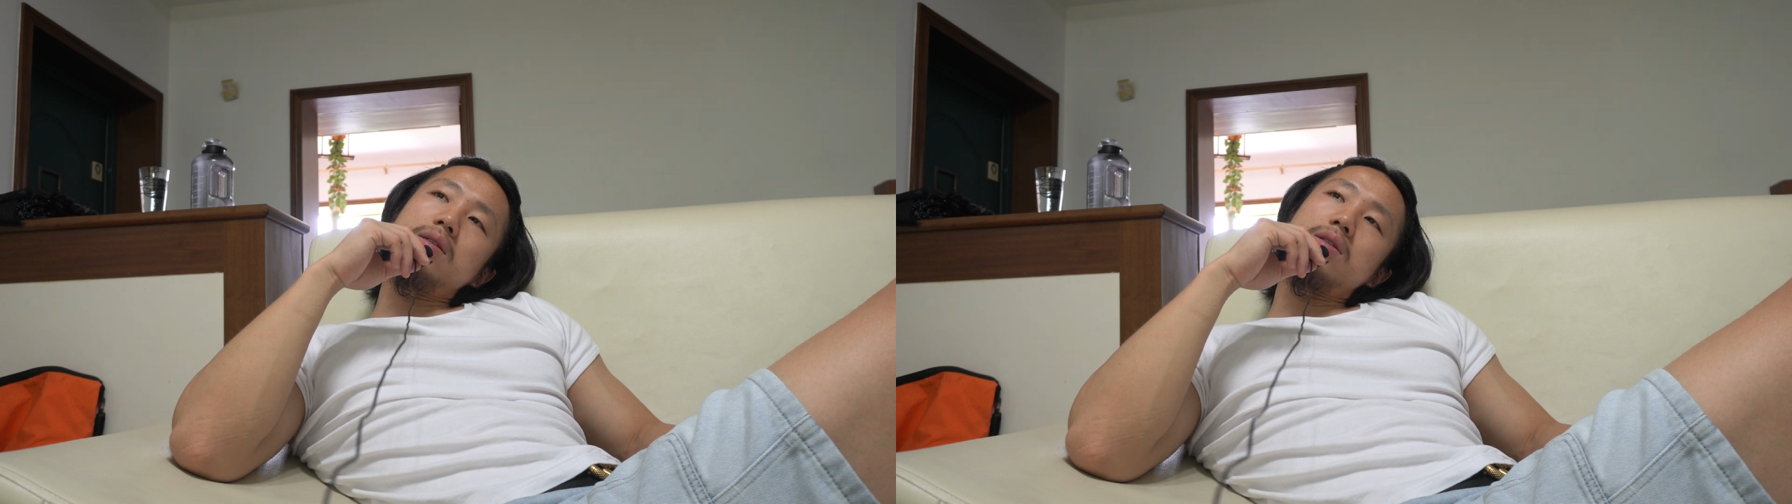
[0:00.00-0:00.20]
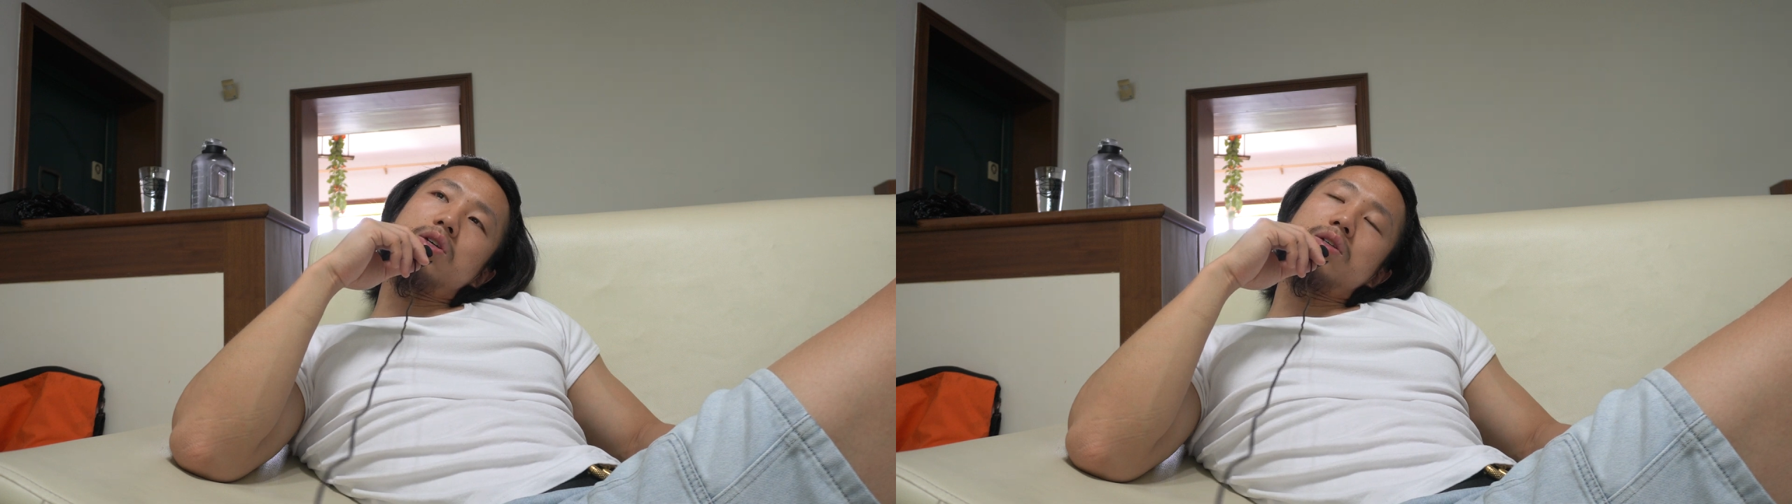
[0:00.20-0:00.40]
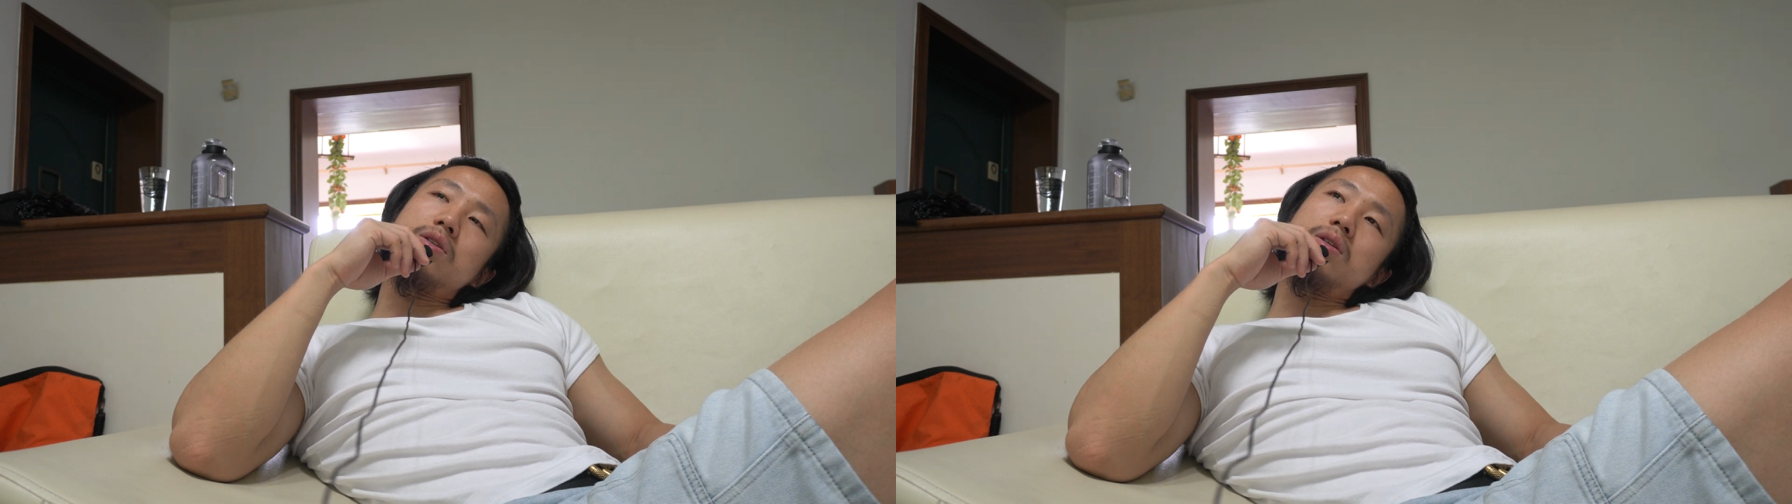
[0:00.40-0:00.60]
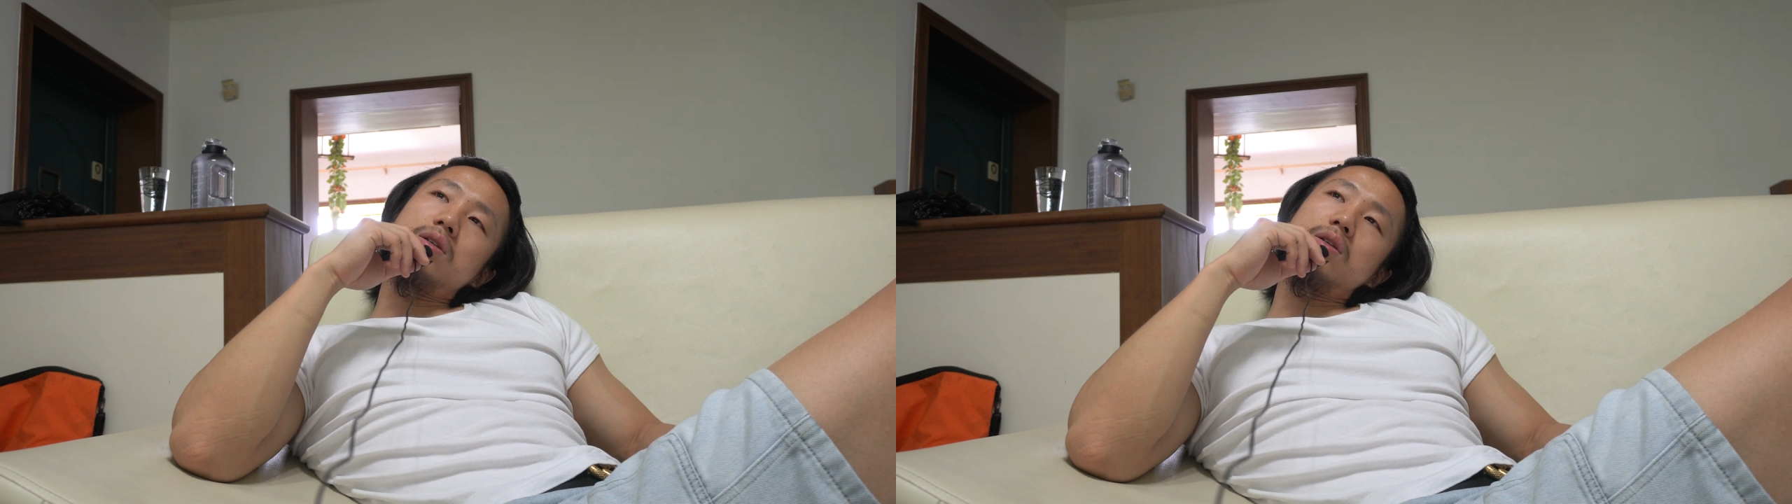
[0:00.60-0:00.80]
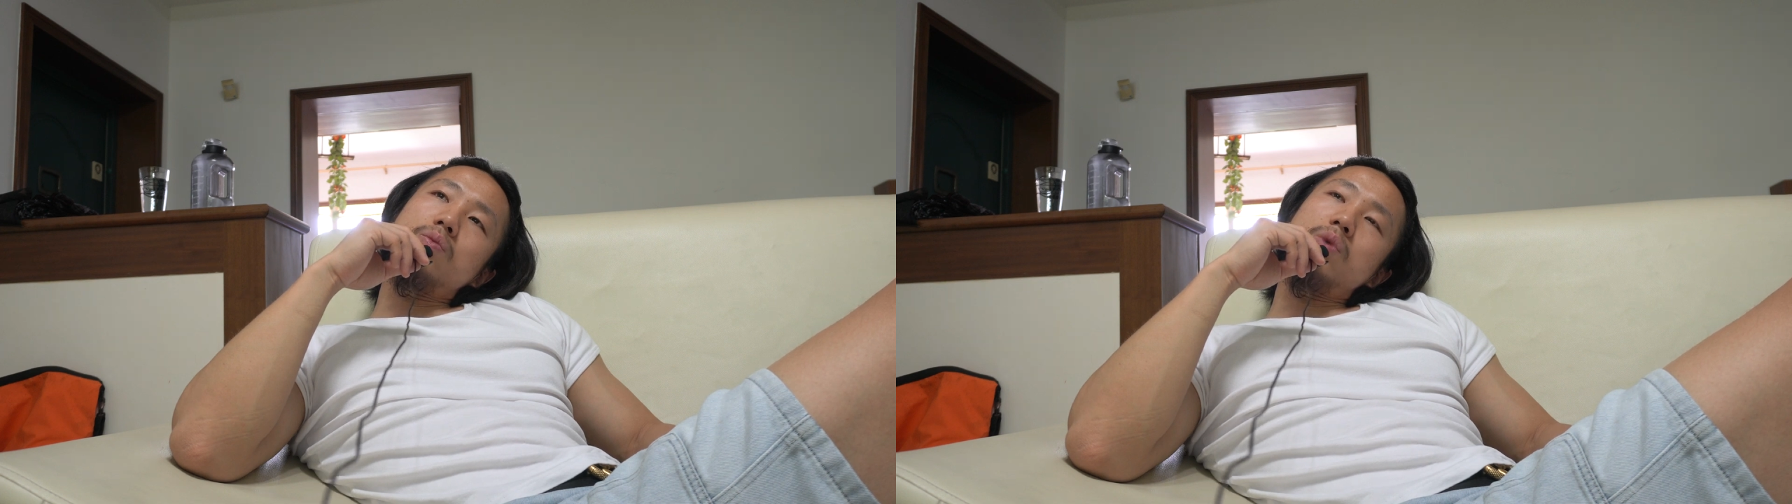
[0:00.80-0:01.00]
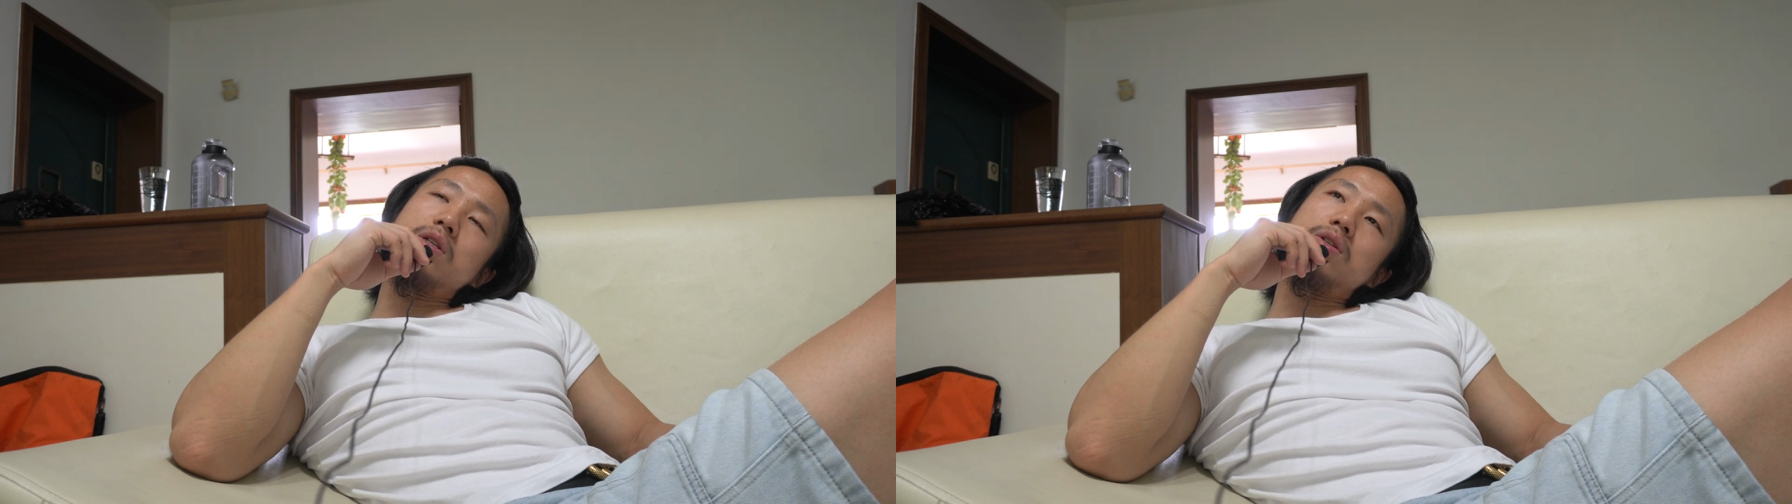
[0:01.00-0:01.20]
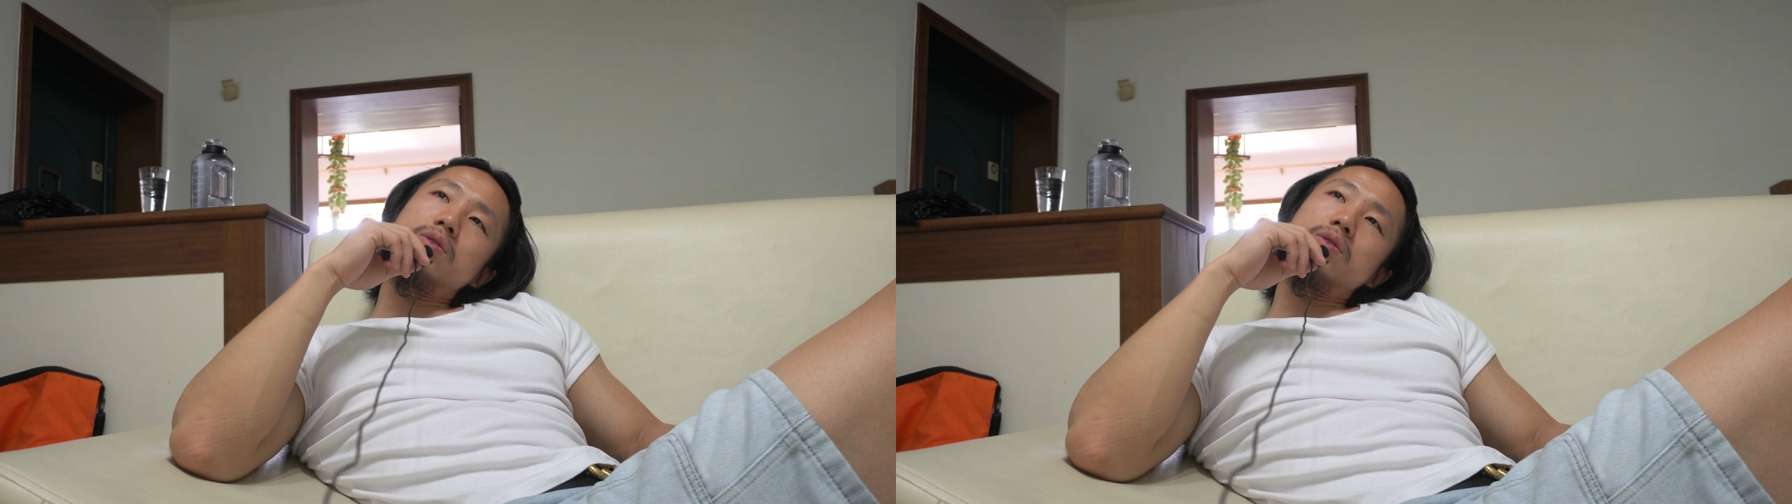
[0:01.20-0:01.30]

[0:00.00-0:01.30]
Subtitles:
just went